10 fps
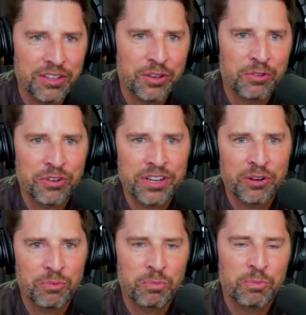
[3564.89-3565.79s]
You can find
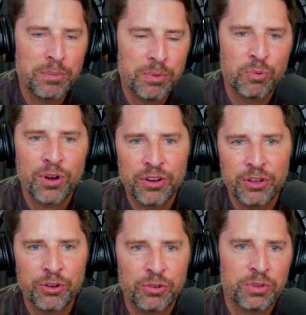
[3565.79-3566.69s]
out maybe where
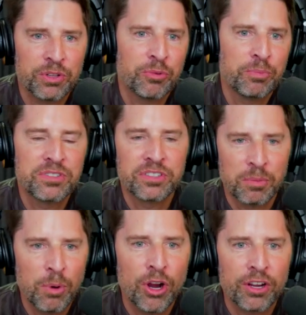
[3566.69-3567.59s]
you're you're missing the
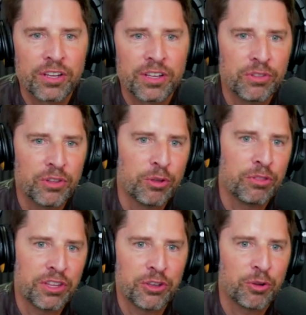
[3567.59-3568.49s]
mark, even though you
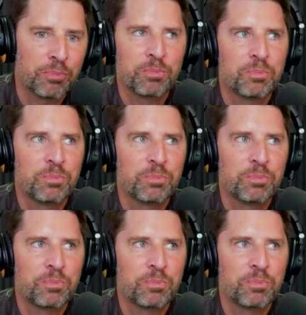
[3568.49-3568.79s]
think you're